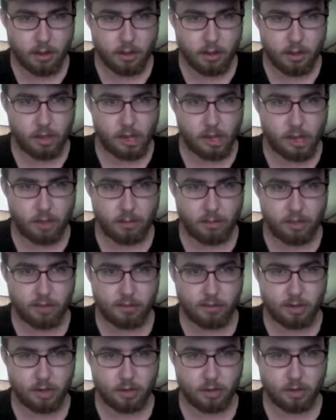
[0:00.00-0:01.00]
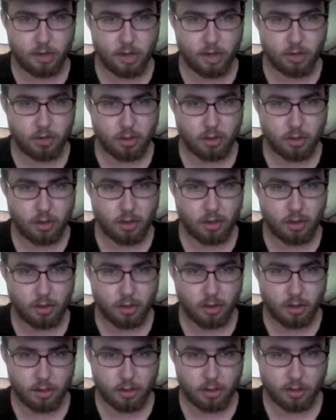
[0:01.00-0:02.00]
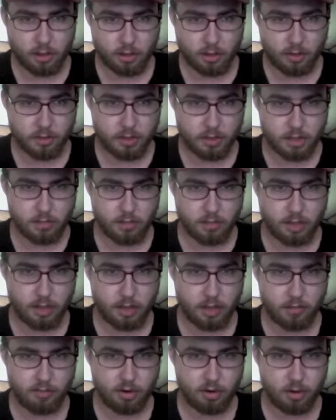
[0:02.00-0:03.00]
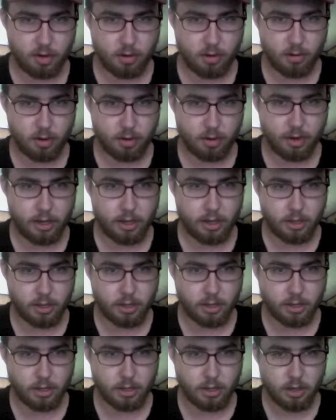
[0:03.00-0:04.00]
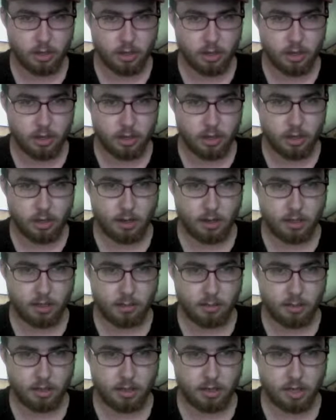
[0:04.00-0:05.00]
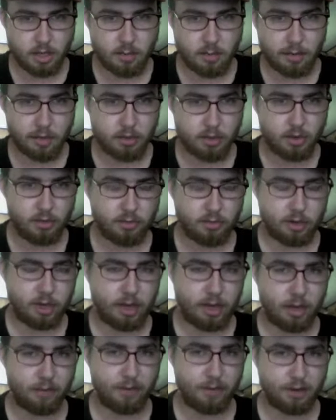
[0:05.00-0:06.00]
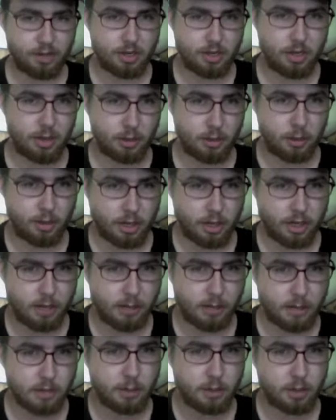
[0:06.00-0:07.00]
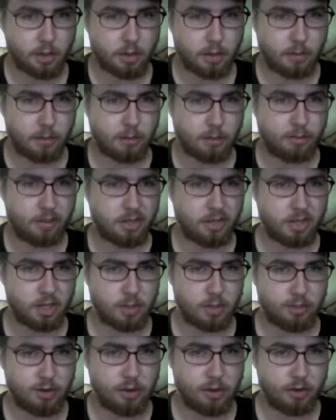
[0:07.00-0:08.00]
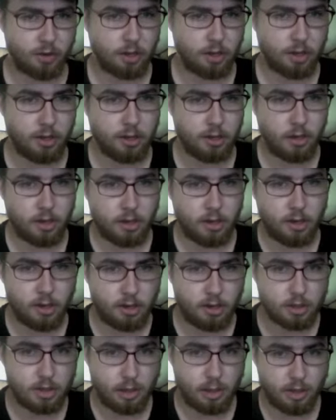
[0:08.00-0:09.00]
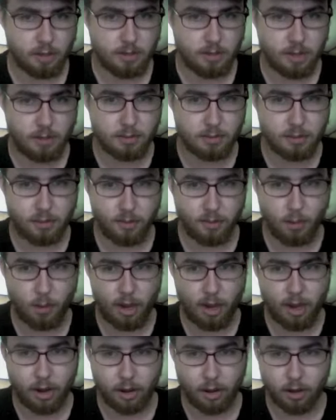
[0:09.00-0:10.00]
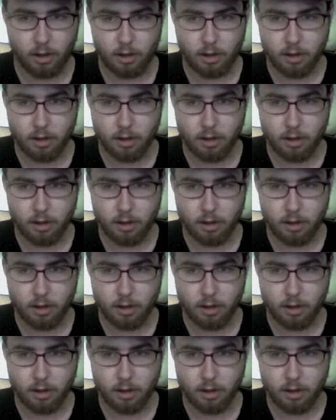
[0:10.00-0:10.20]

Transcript: My company's foster to Megatron. Starscream says Predaking broke the communications. As he plays Megatron, Predaking figures out how to work the database and pulls out information on his brethren. So now he's become self-aware.